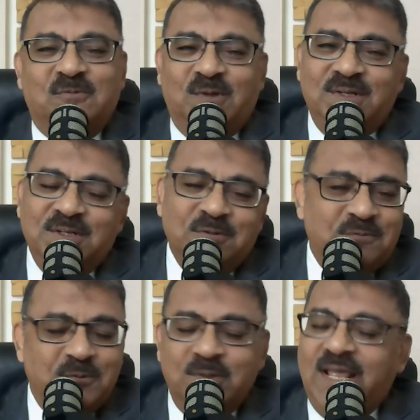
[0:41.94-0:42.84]

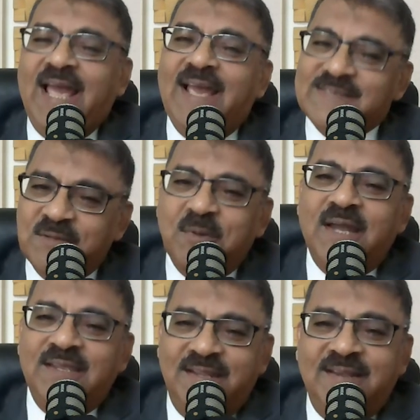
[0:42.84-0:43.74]
Wonderful, as am
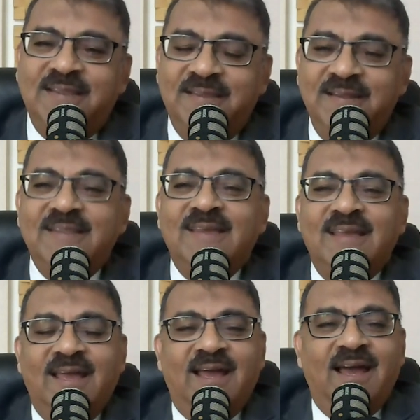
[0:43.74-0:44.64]
I indeed.
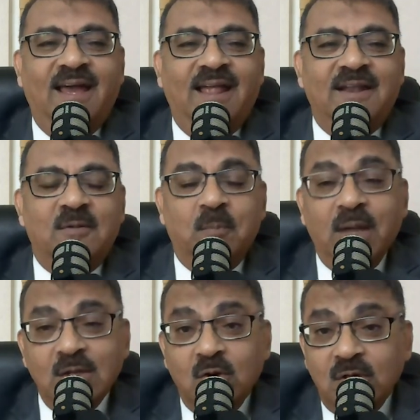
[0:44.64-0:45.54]
And my
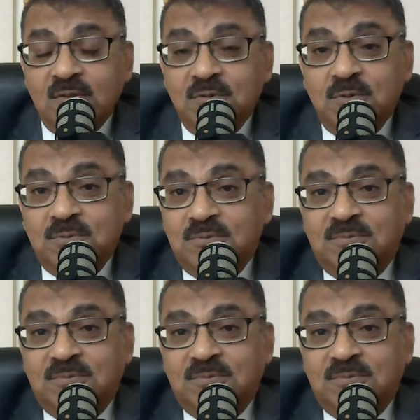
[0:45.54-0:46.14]
God, you